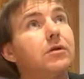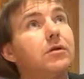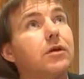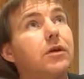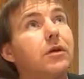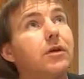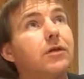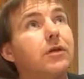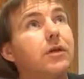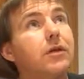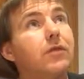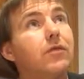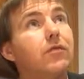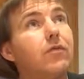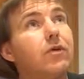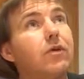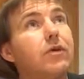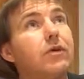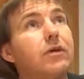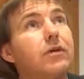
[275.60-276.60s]
Try to think
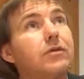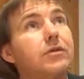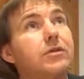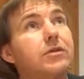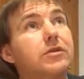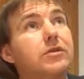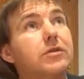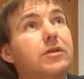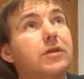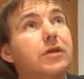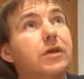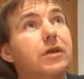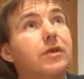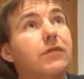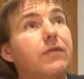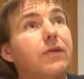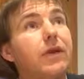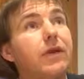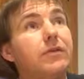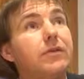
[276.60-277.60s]
of what else that
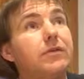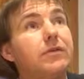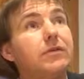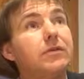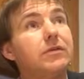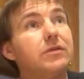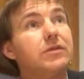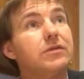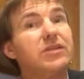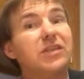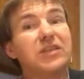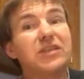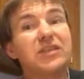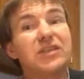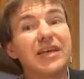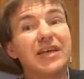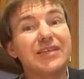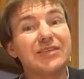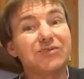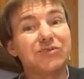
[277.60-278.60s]
I've had
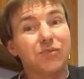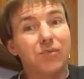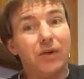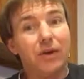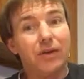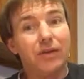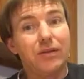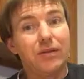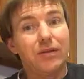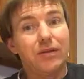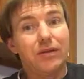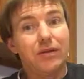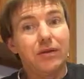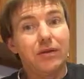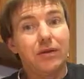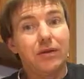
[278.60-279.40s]
success with.